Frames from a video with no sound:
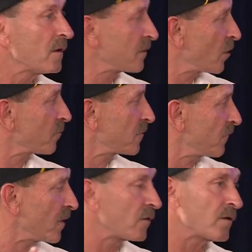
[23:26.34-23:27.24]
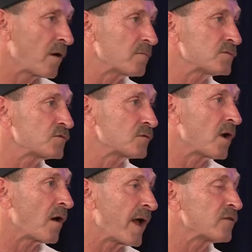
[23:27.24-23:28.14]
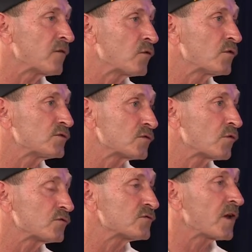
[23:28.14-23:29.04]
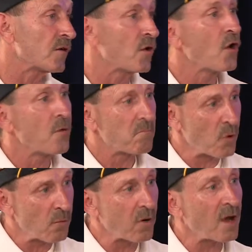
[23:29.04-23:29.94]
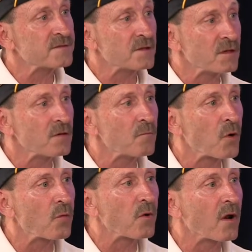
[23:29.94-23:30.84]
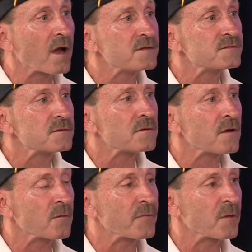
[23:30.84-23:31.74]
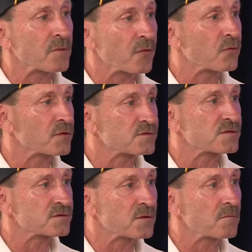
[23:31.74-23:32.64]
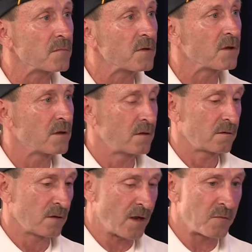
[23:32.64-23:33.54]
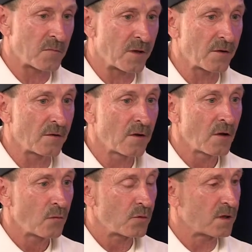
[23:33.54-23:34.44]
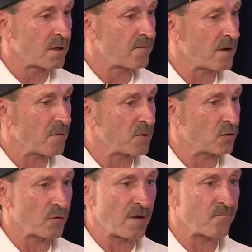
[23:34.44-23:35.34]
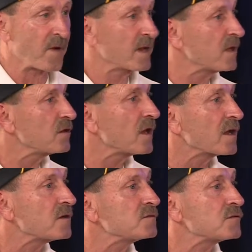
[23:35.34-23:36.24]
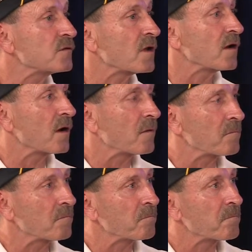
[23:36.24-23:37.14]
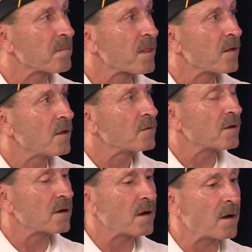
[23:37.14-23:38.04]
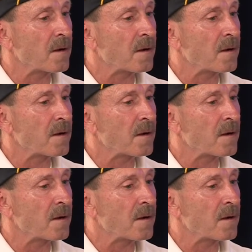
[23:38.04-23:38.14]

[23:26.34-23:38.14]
to help the active duty soldiers that are mobilized and demobilized, help them get through the system a lot better. We donate Viking tickets to the